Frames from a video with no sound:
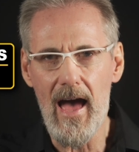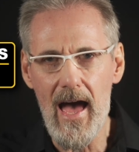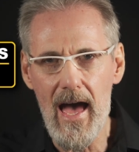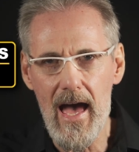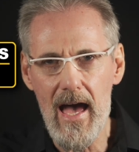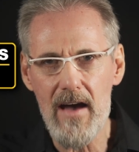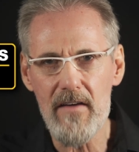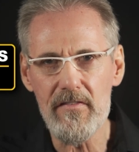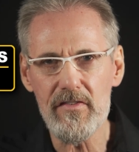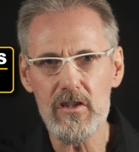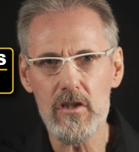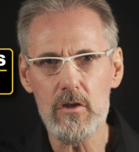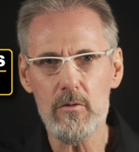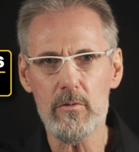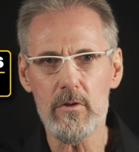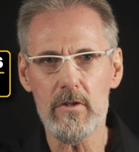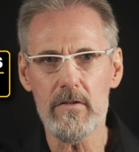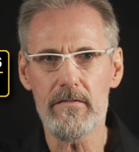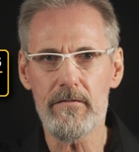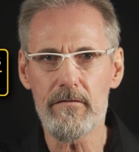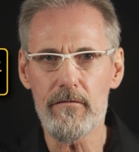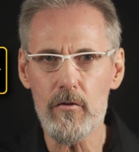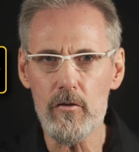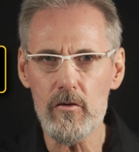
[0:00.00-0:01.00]
after we're
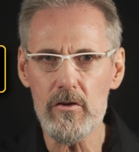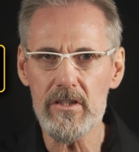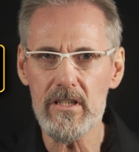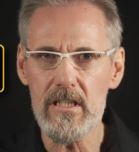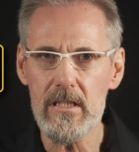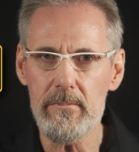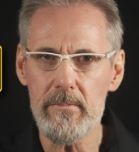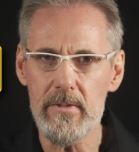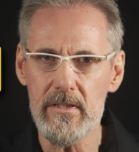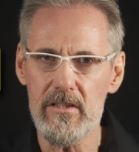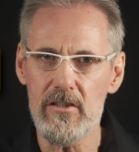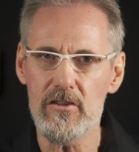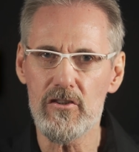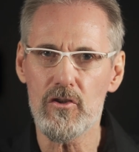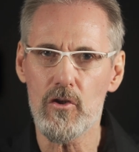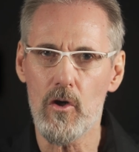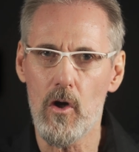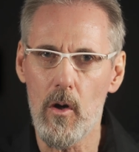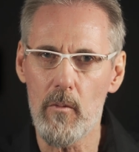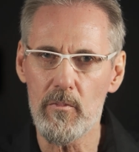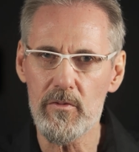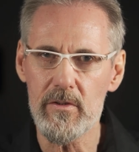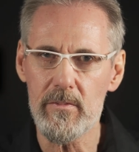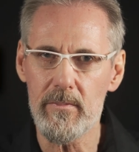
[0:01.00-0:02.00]
fully committed to
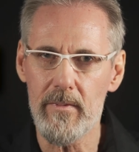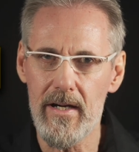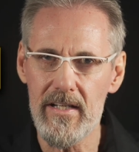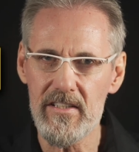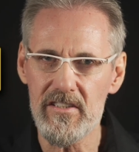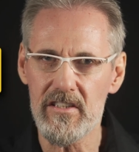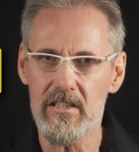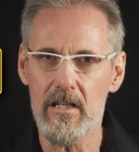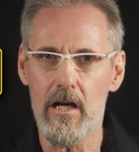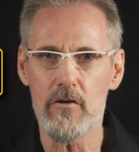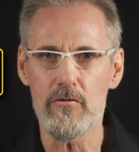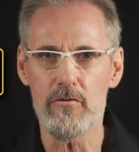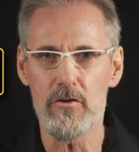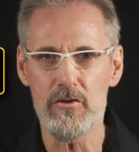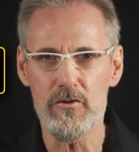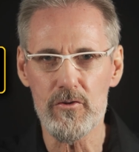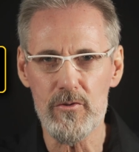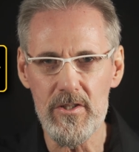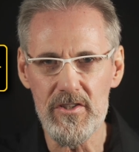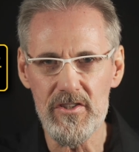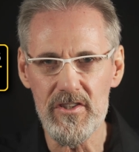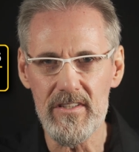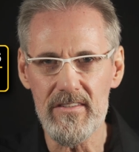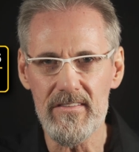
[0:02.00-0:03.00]
optimizing our
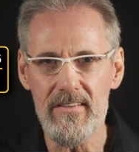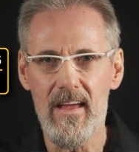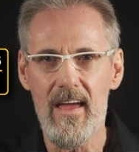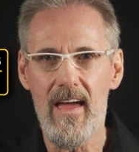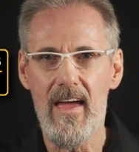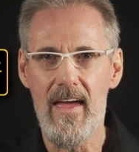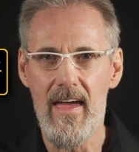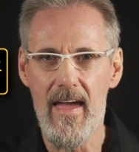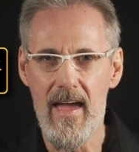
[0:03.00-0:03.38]
nutrition,